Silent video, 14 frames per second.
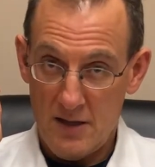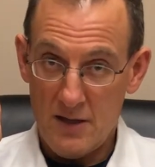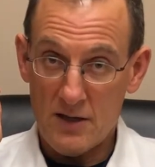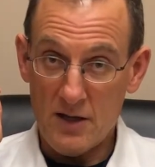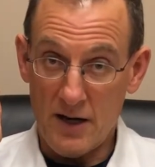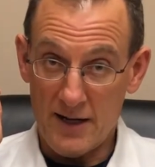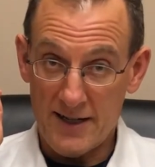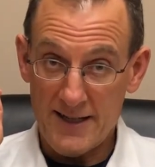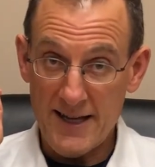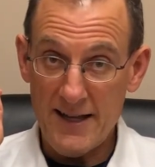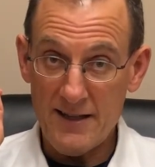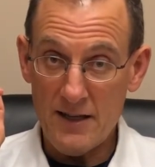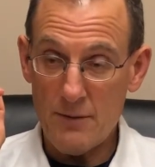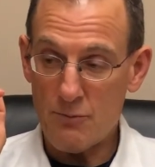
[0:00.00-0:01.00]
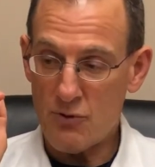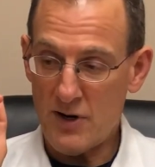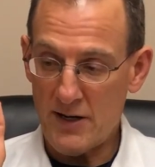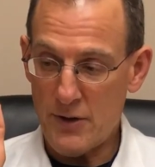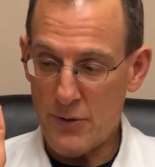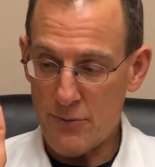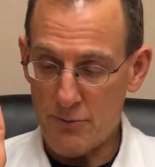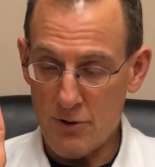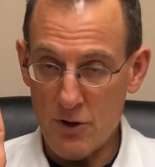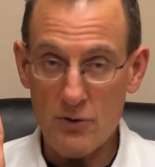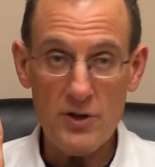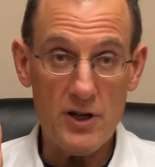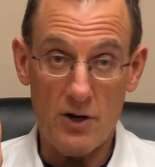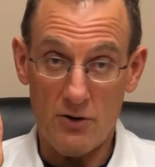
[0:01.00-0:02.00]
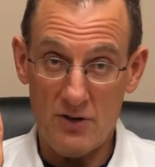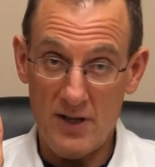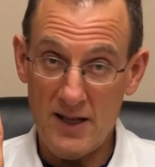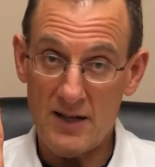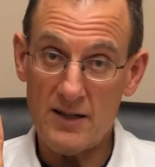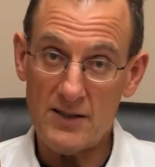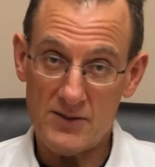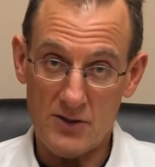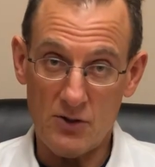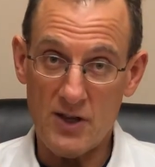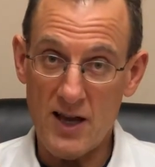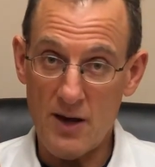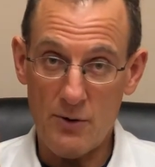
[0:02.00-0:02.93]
cut a tendon, bring it through. You don't need it, it's okay.